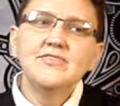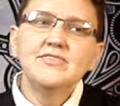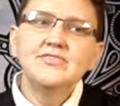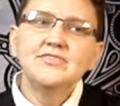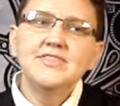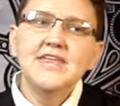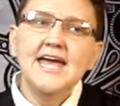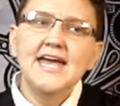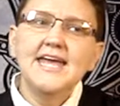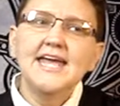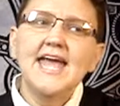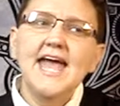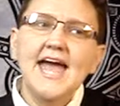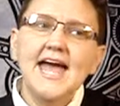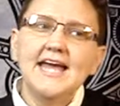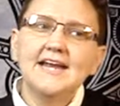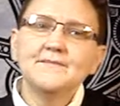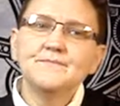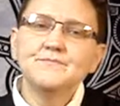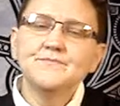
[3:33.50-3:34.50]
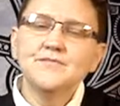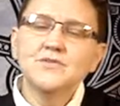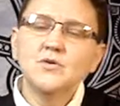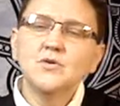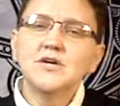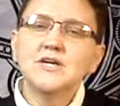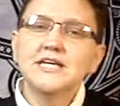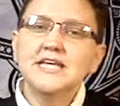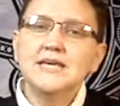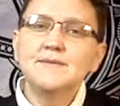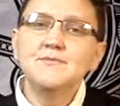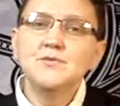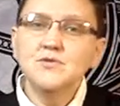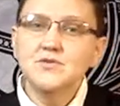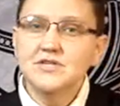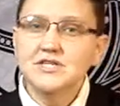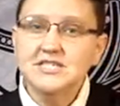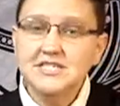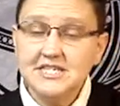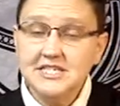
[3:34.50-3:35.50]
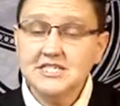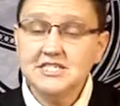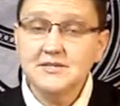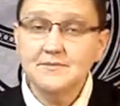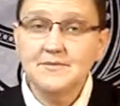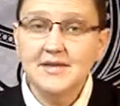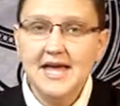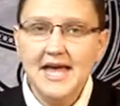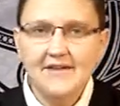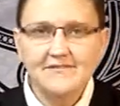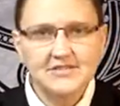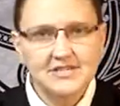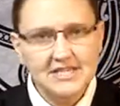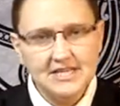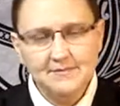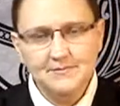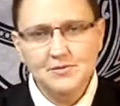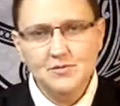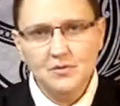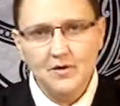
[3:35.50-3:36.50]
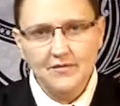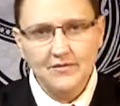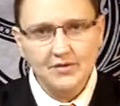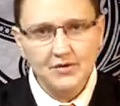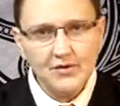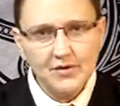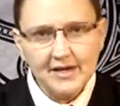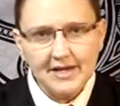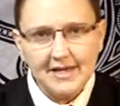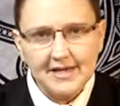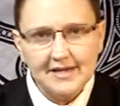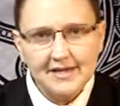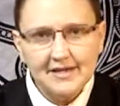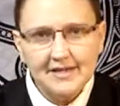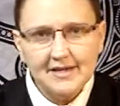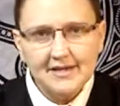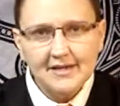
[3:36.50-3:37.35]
they can't, in order to keep you in the system, they have to keep you on the grid.